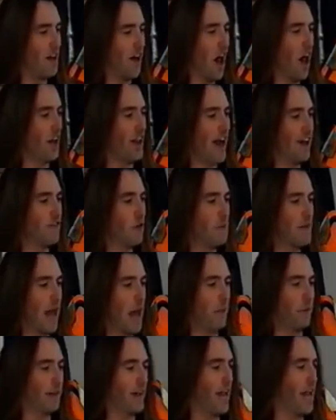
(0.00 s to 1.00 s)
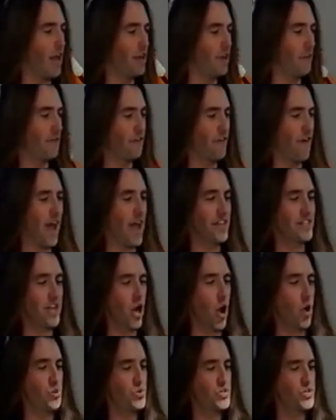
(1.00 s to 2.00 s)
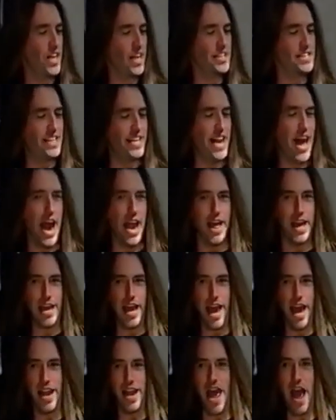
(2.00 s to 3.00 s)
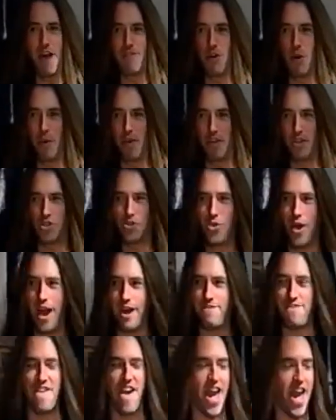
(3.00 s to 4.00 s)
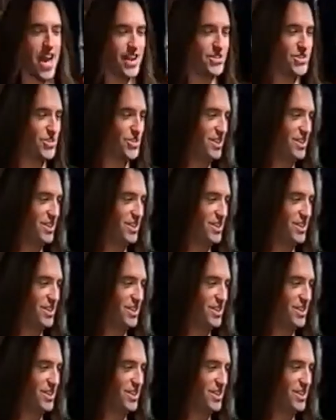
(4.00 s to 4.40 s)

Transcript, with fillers: I'll never be able to hear the phrase 069 again ever with a straight face.